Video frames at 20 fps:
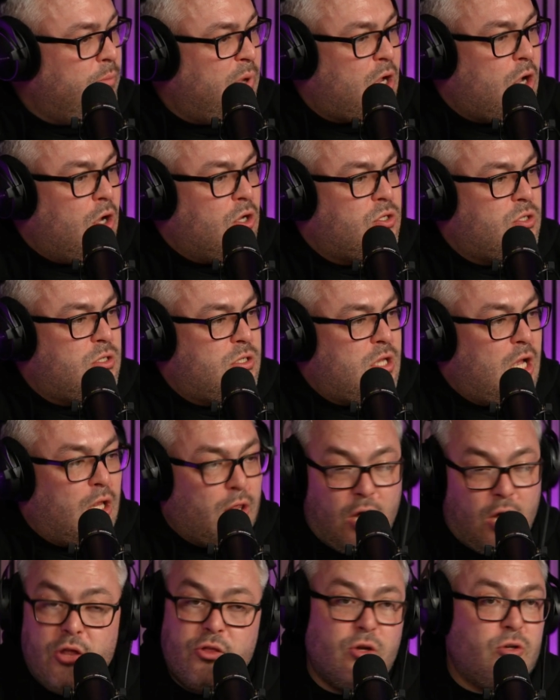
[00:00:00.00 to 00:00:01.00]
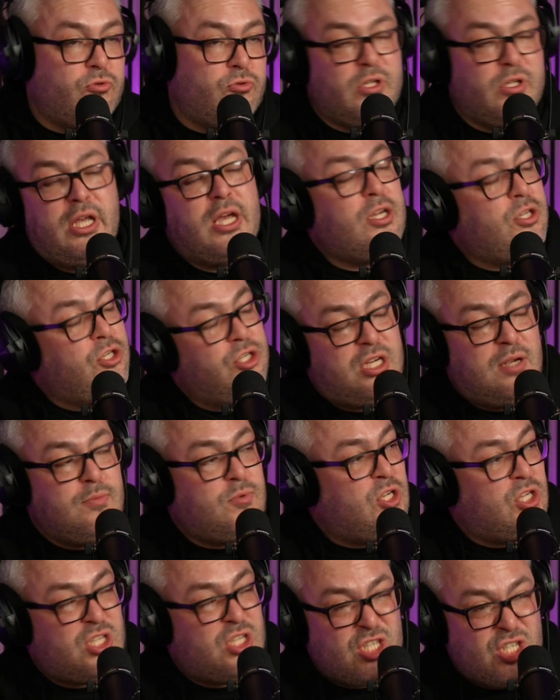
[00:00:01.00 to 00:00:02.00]
Because a lot of those
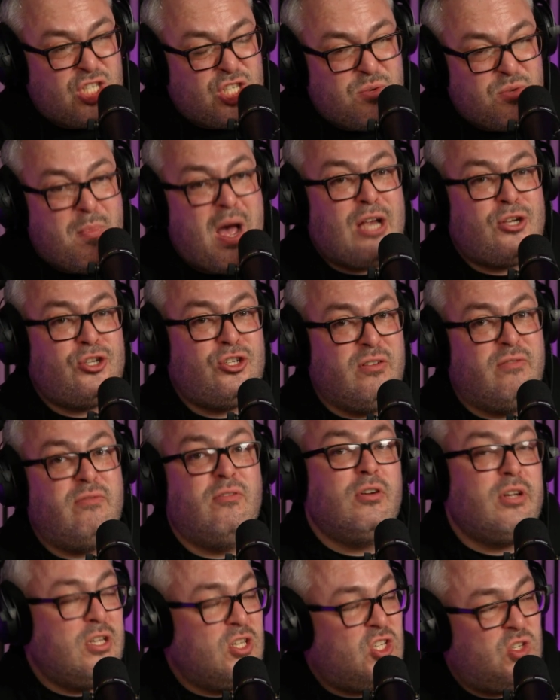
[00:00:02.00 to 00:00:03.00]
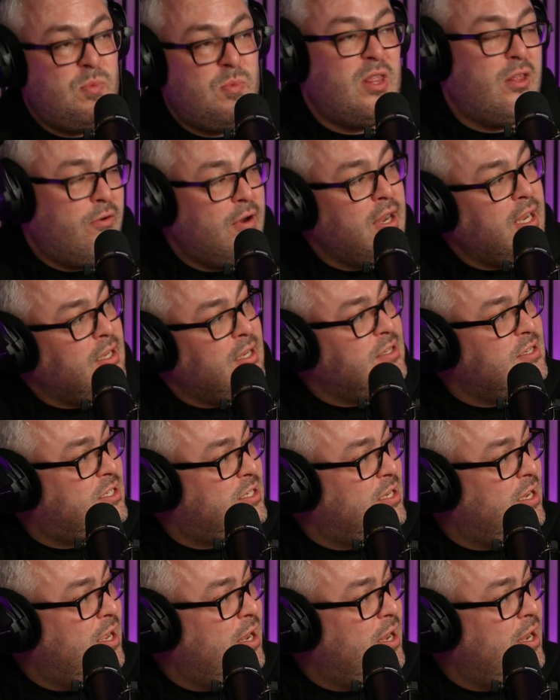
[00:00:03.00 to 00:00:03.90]
relationships, you smashed to fucking smithereens.